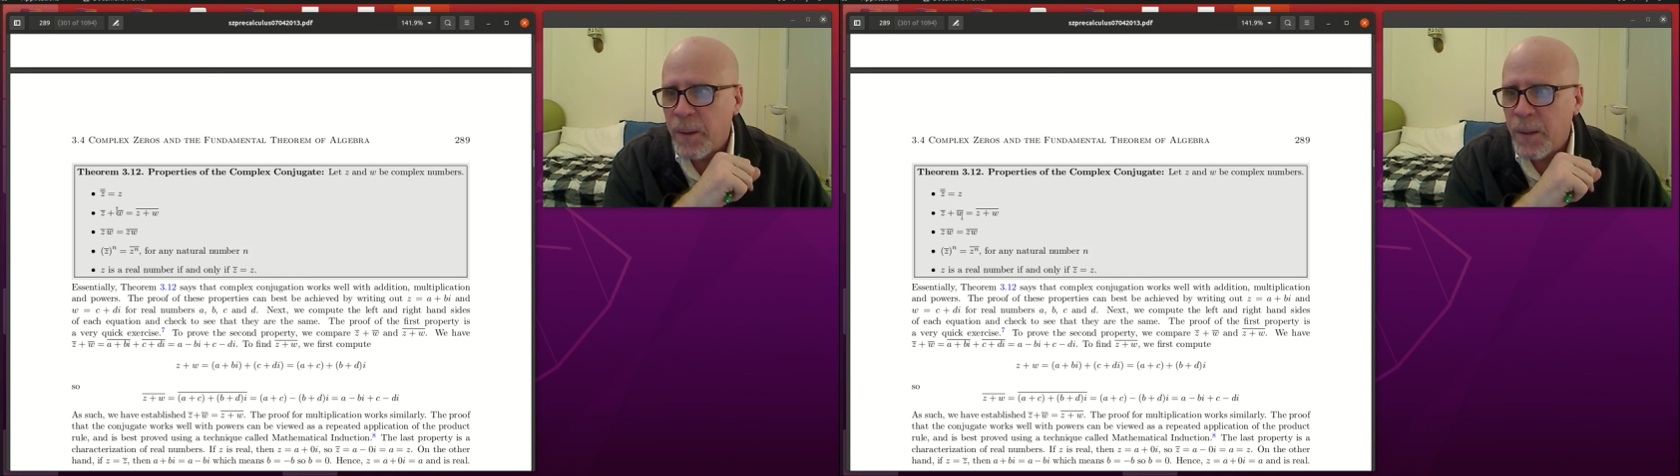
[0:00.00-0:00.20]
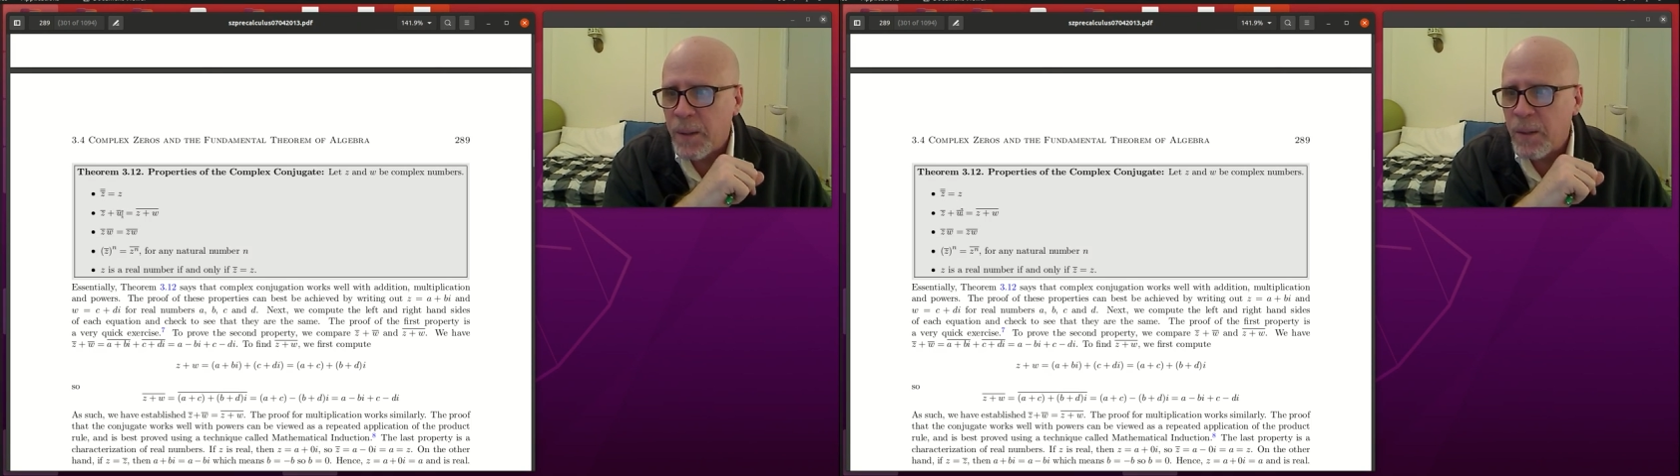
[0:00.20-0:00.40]

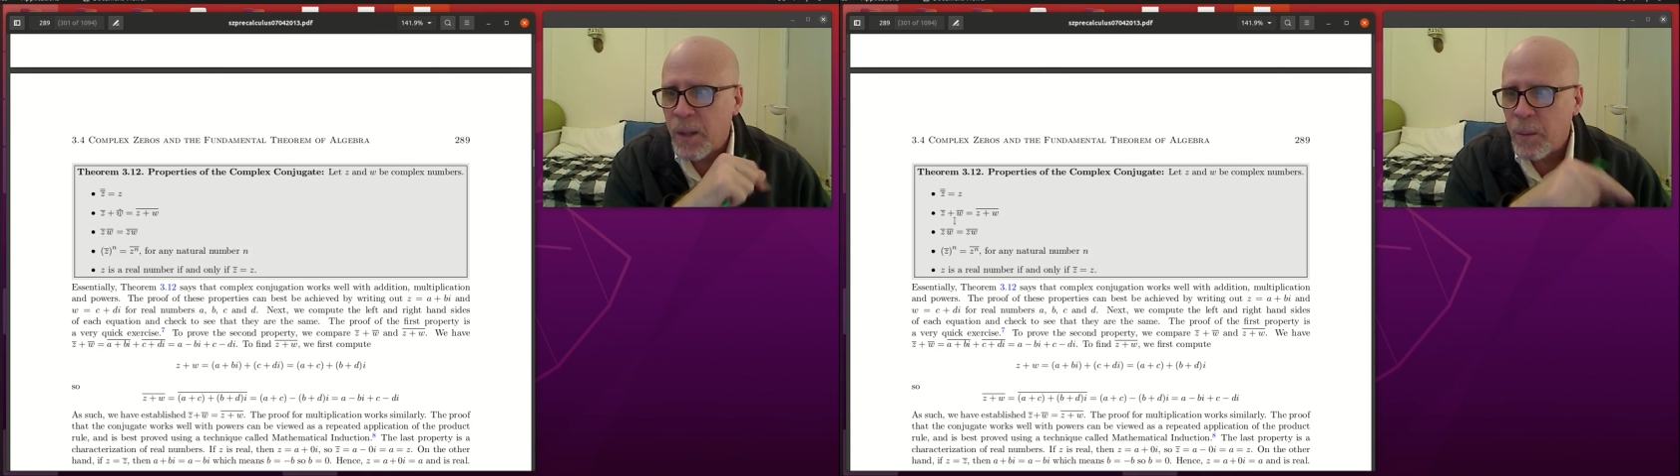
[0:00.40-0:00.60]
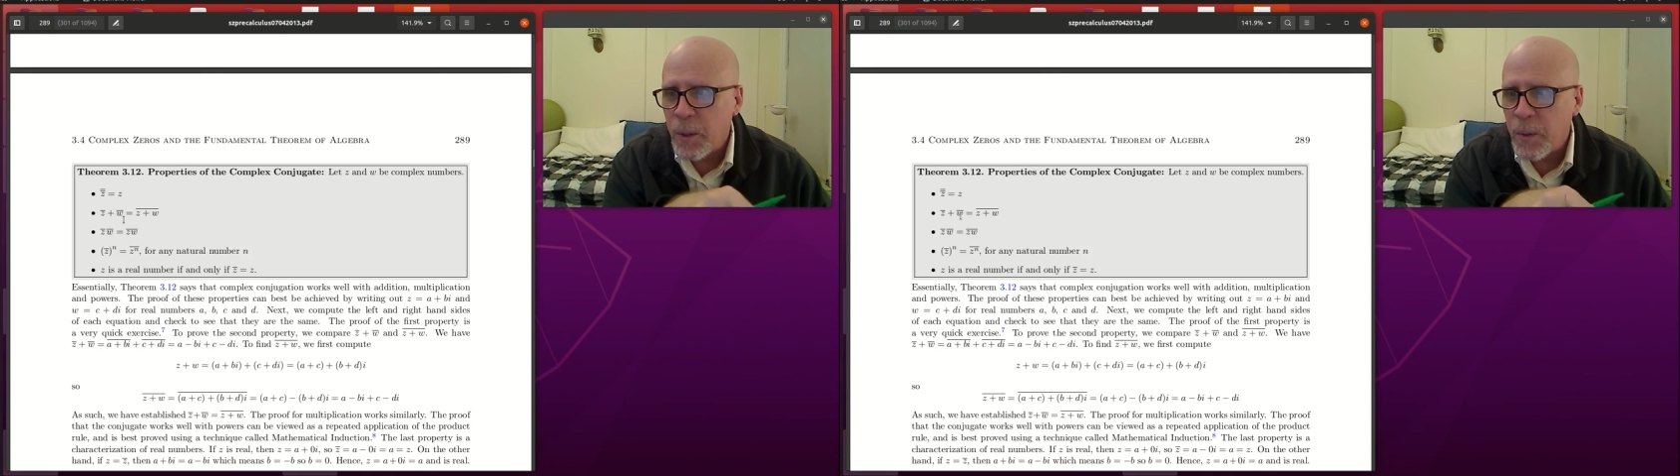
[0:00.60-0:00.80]
and
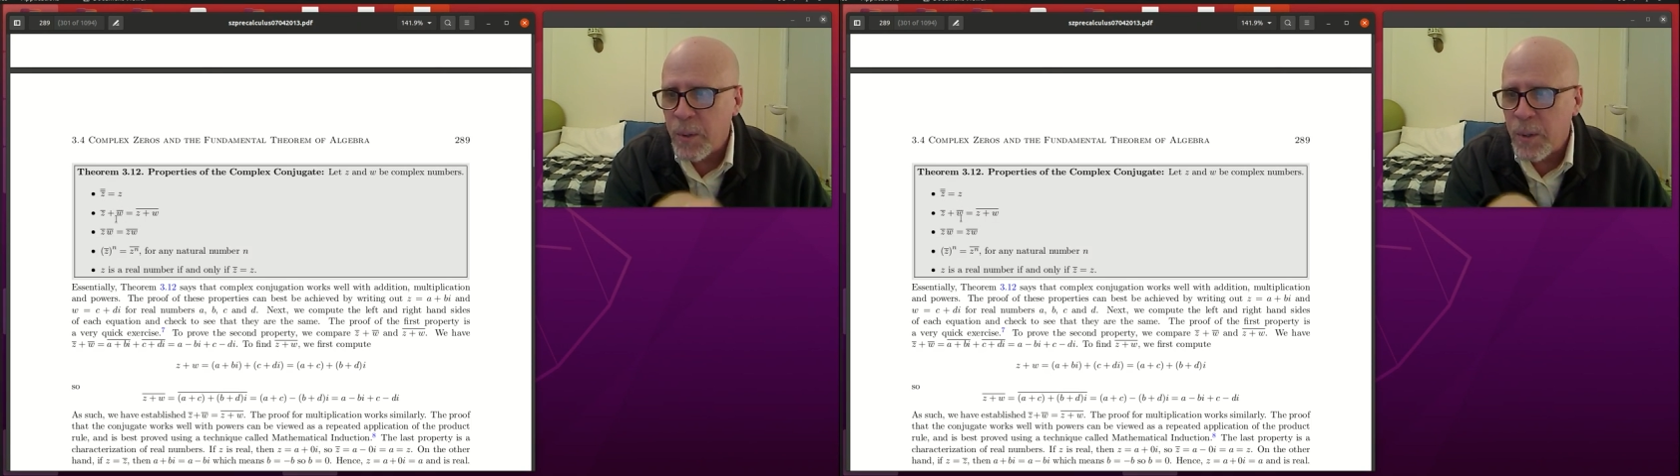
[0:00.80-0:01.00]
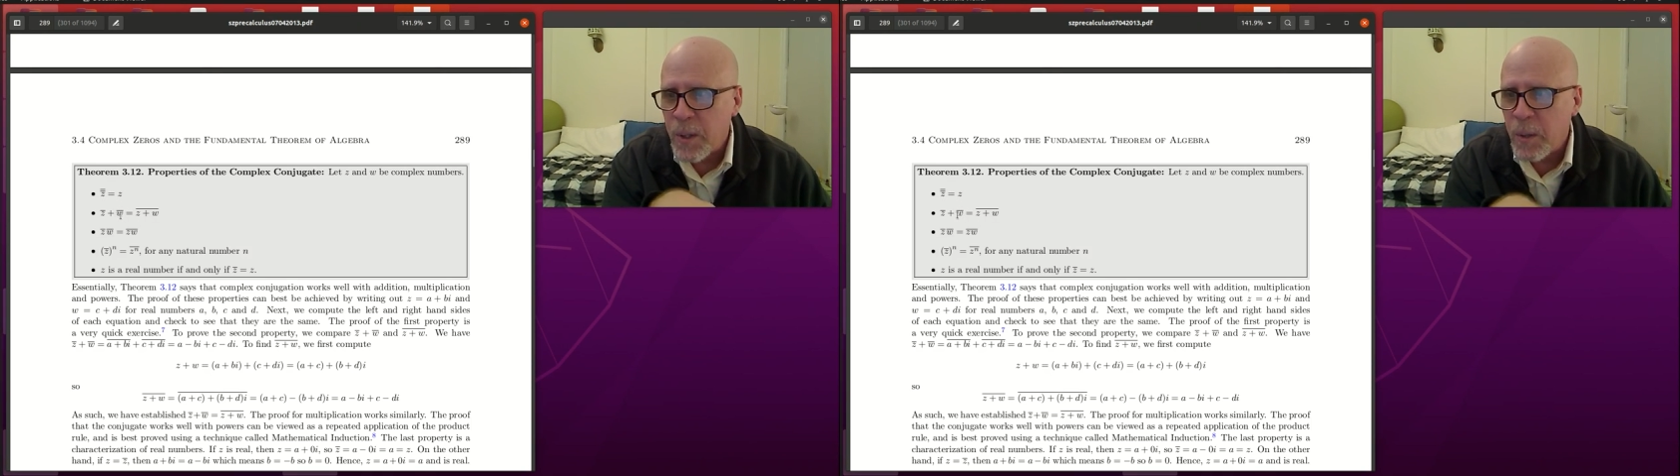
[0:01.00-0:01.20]
w
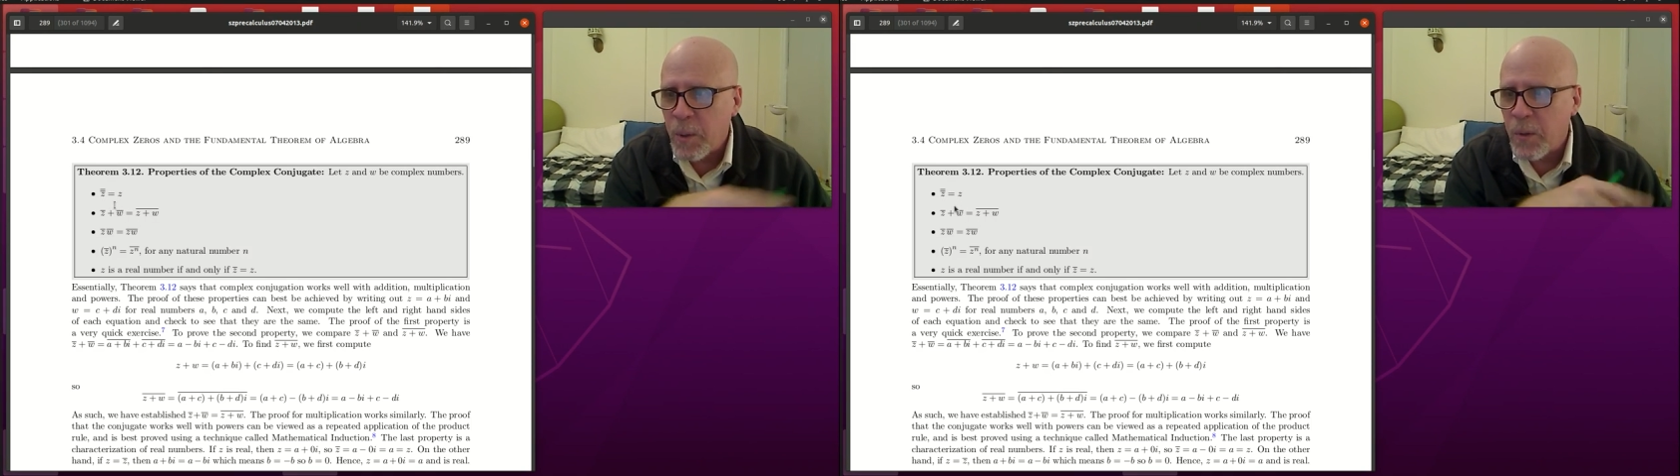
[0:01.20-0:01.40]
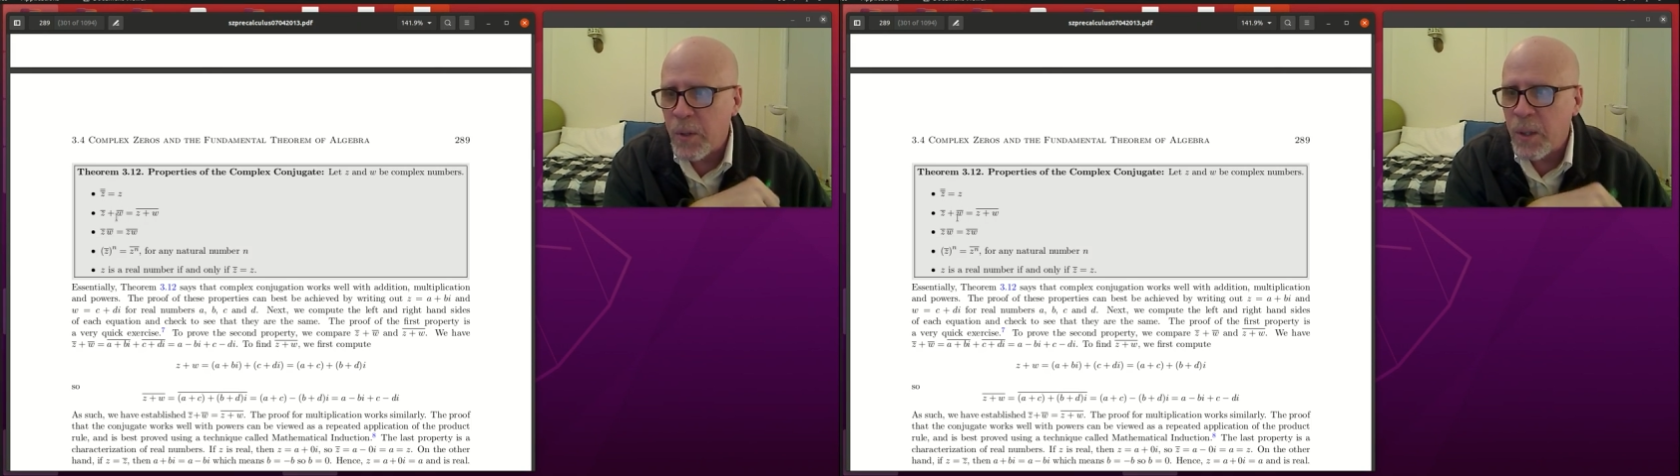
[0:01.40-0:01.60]
is c
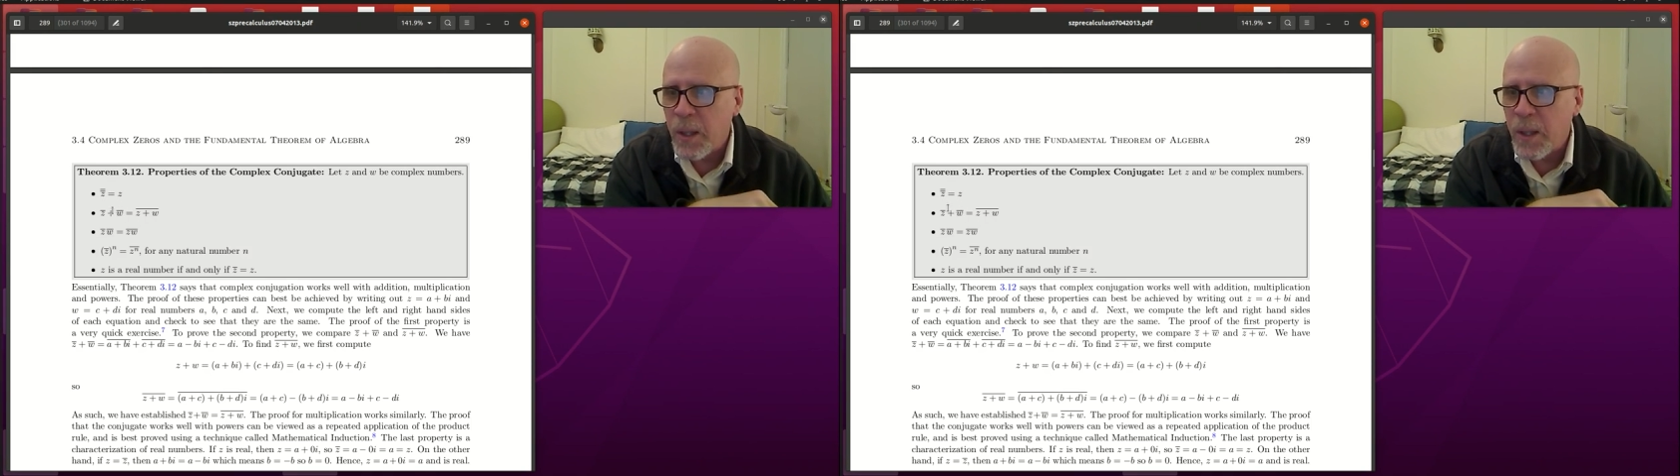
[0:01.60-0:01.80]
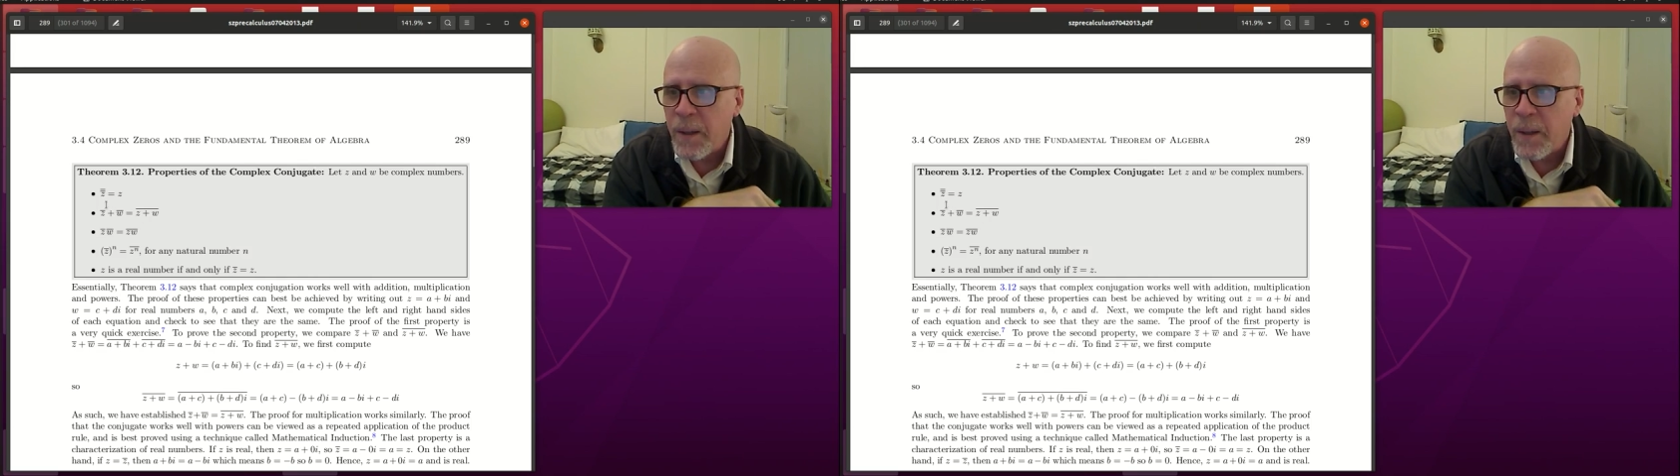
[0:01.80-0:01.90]
plus di.